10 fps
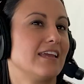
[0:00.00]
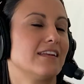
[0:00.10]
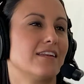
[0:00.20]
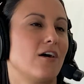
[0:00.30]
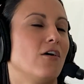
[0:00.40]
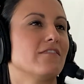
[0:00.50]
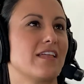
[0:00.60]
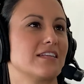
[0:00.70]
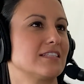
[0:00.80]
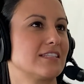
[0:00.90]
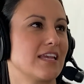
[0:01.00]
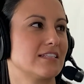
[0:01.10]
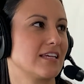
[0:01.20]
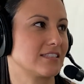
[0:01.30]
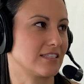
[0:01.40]
and all of that to say, it
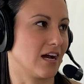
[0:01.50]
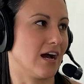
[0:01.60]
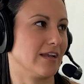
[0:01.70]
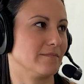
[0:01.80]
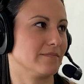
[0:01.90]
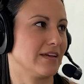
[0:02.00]
takes time